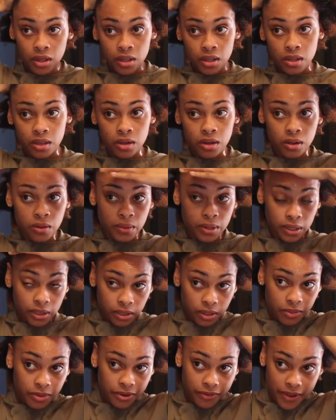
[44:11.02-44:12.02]
you know, with a
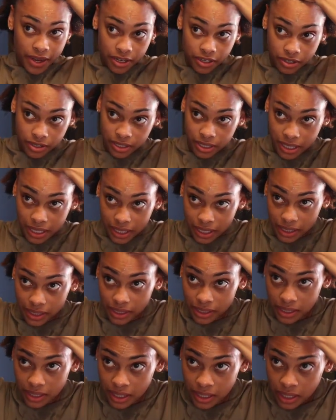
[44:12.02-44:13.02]
little bit of extra
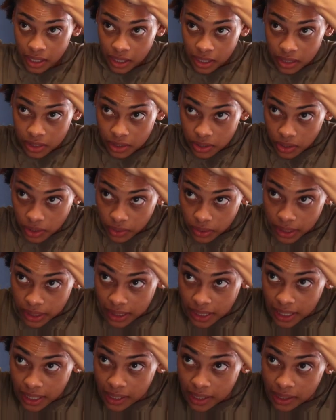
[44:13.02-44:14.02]
tint. So
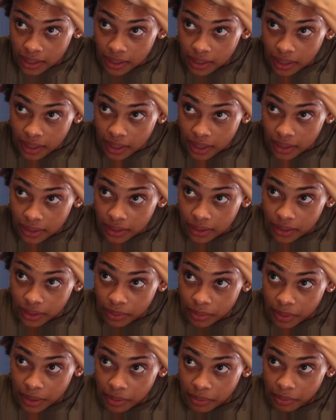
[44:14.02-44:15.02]
it's getting a
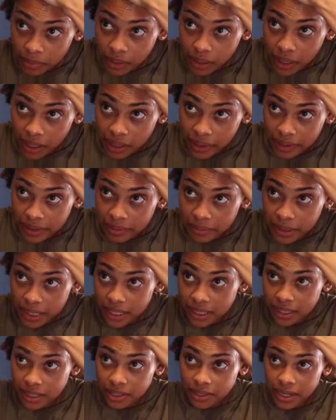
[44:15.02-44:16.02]
little bit blonde, but
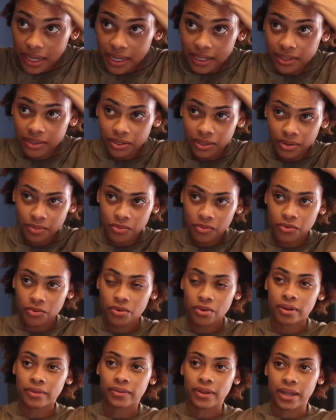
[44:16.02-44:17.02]
it still has a little
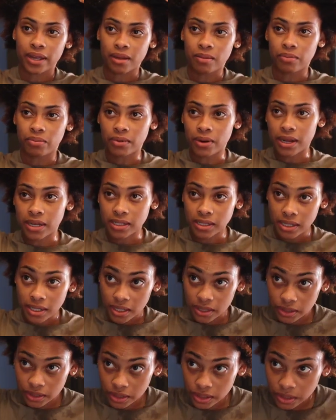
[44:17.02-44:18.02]
more of like a bronze
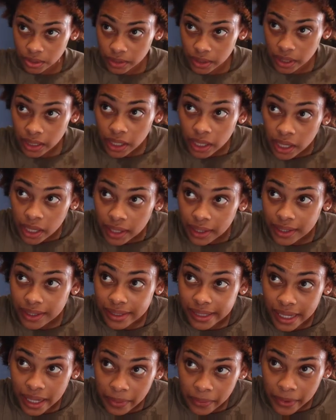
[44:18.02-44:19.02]
color to it, the
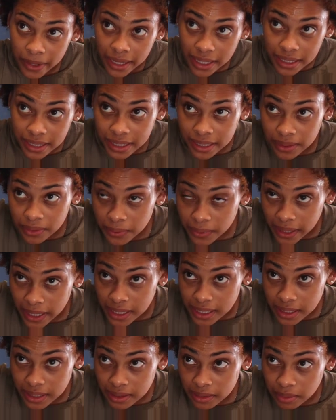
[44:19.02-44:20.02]
same way it did when
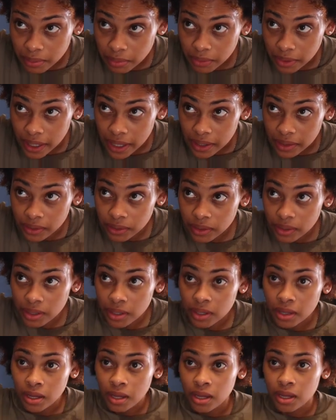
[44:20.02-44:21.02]
I did the brown.
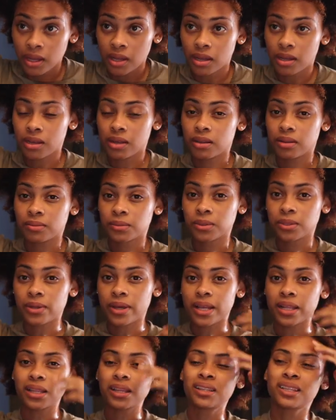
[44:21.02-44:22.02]
So
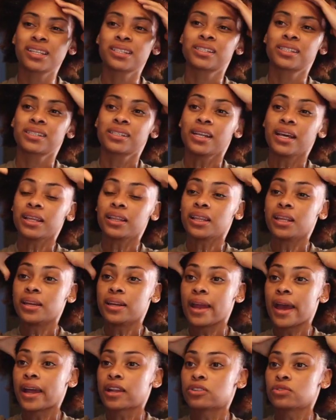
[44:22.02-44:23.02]
I think that's just like the
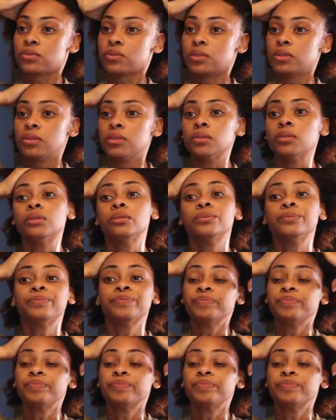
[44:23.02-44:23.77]
natural,